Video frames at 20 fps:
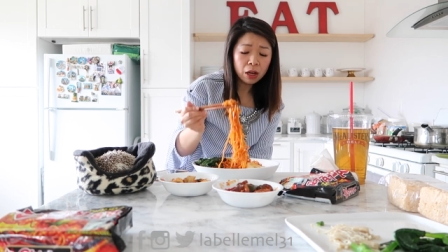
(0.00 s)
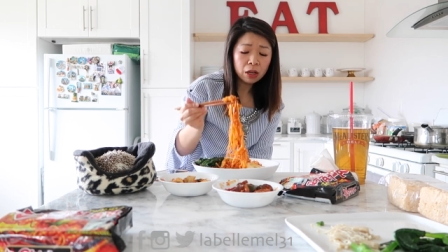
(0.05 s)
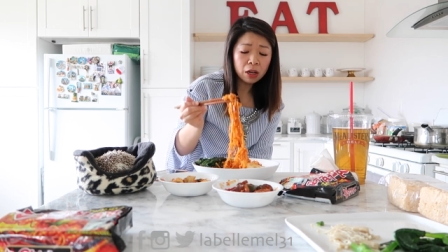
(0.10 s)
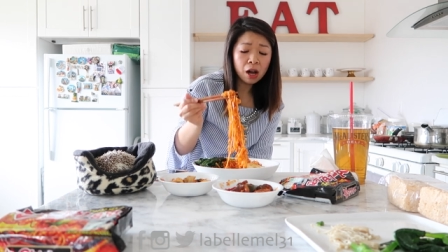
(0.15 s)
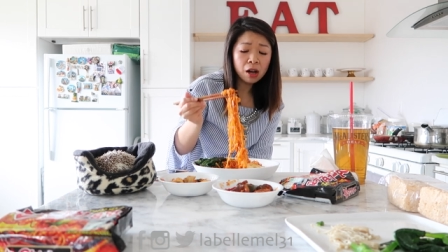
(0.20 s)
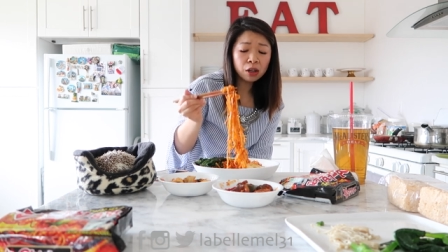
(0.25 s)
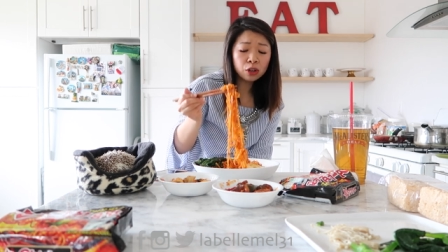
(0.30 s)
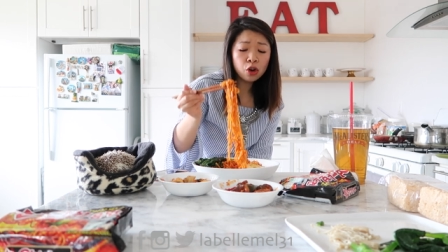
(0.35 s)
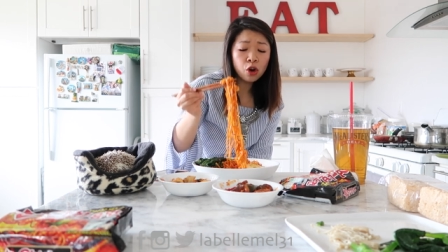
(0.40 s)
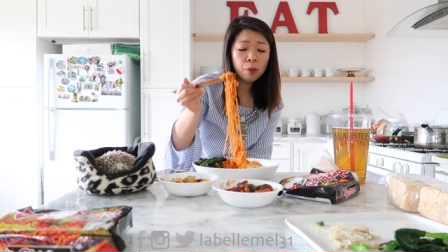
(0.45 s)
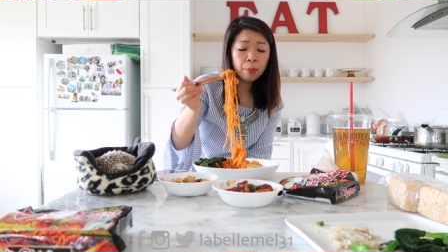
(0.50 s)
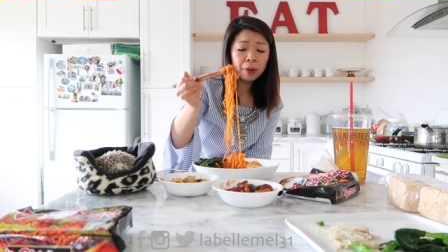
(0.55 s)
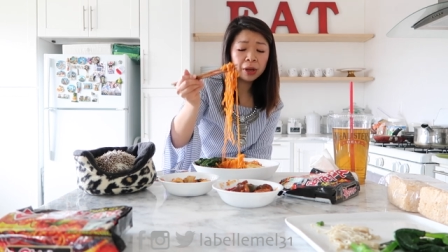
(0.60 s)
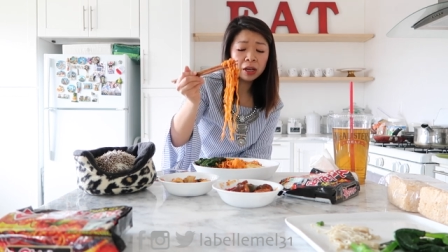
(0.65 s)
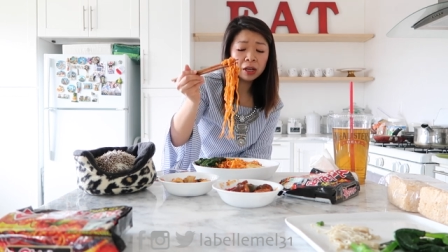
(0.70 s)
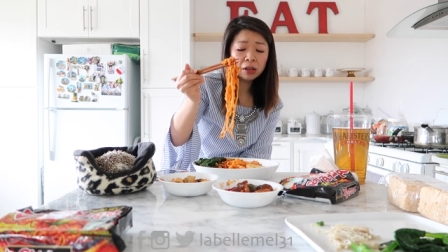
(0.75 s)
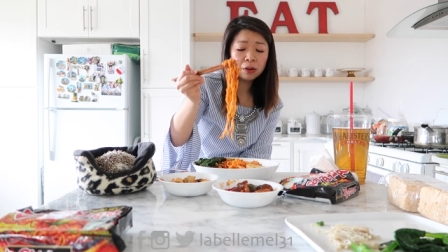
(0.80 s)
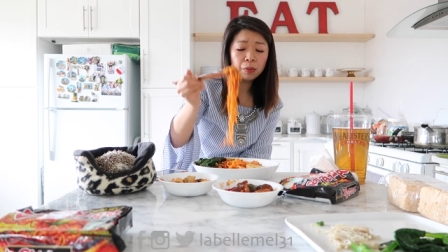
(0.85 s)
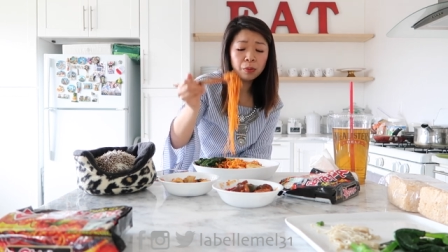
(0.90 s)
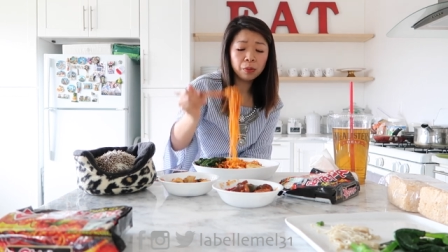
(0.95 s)
a lot of
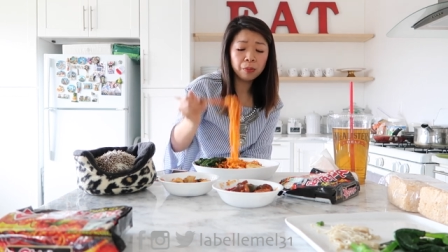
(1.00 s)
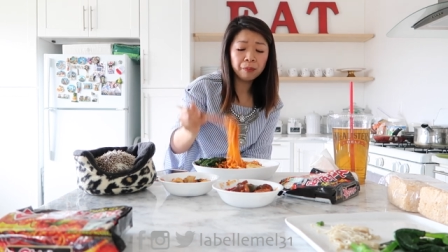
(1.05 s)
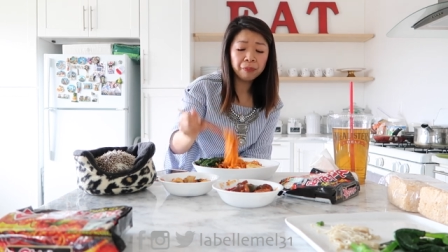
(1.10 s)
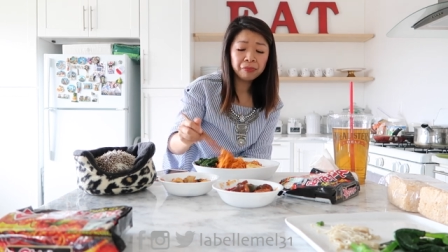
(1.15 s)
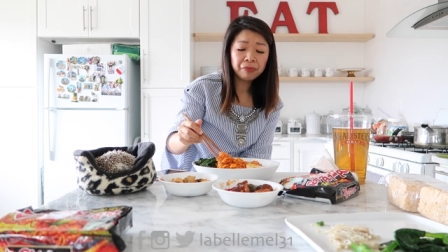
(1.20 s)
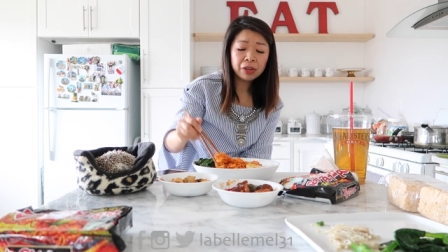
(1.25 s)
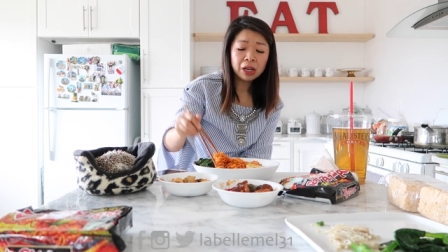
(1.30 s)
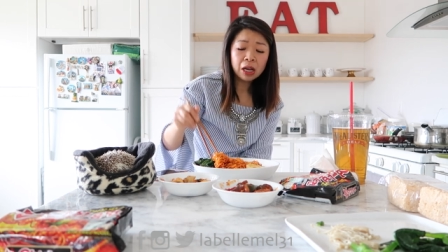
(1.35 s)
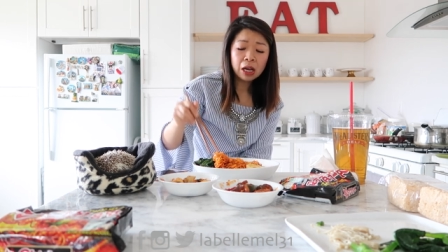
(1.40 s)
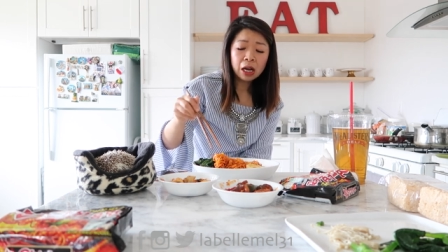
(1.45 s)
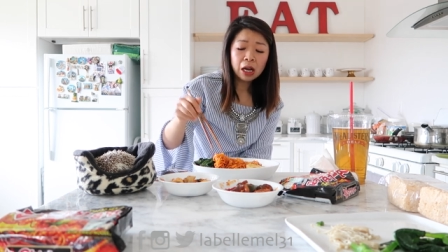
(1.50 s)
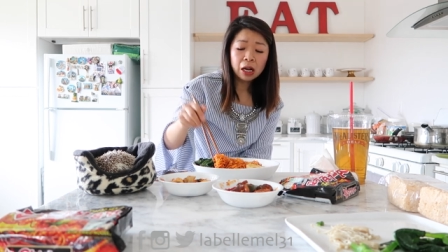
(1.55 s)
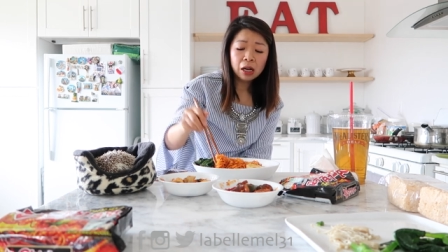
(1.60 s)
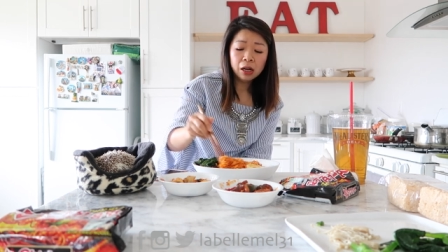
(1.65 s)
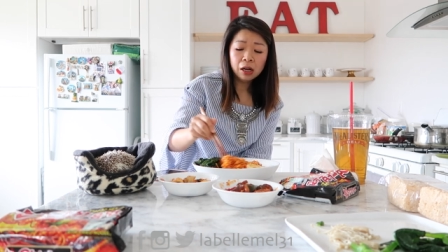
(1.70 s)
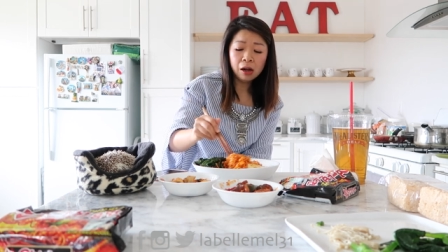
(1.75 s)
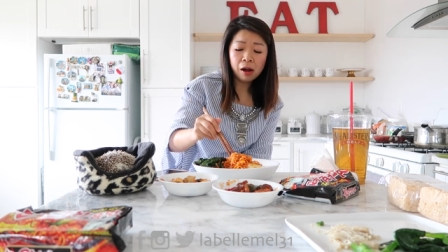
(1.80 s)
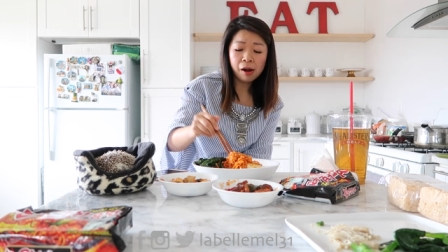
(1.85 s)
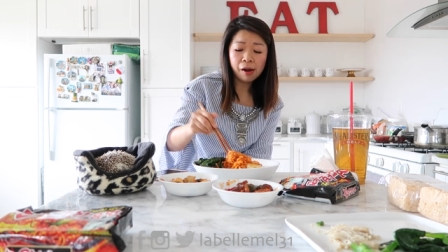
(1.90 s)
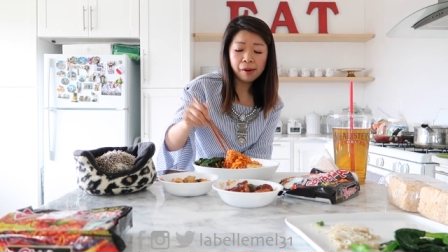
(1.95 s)
coping
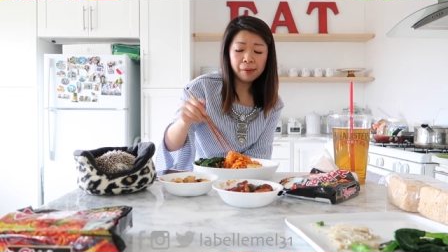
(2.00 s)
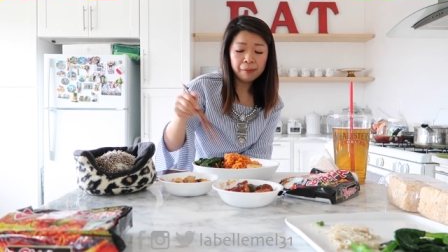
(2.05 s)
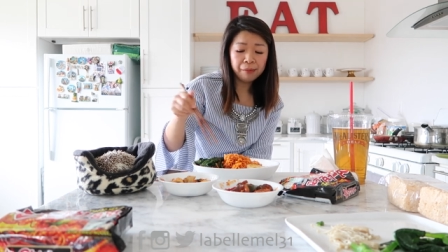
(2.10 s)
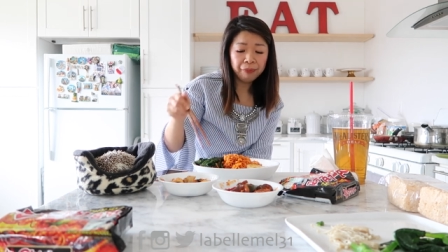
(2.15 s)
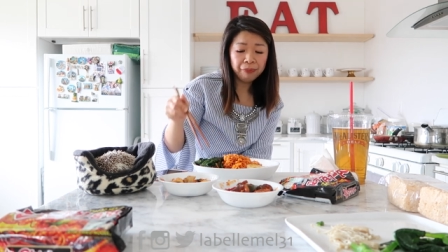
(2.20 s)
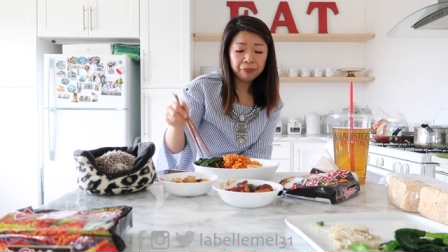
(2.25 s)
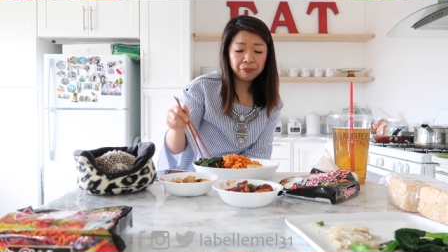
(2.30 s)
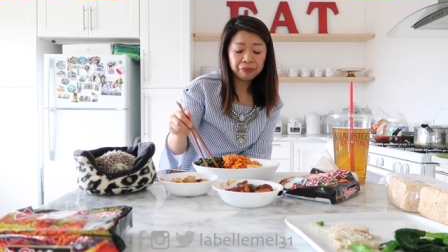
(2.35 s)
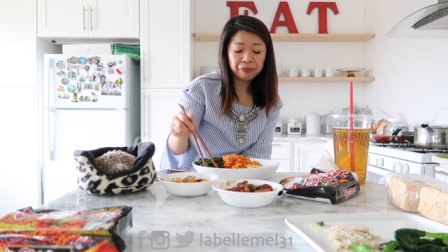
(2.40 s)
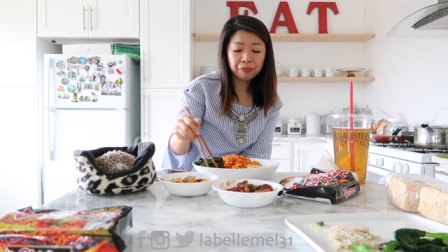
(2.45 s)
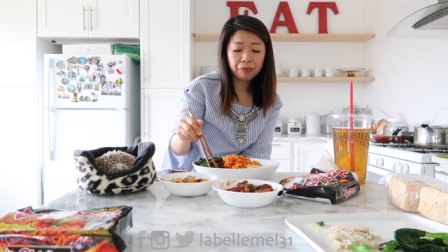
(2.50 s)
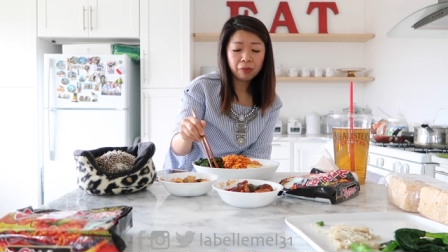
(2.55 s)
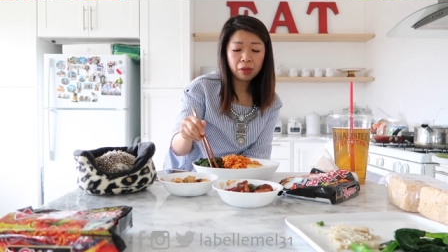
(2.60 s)
um,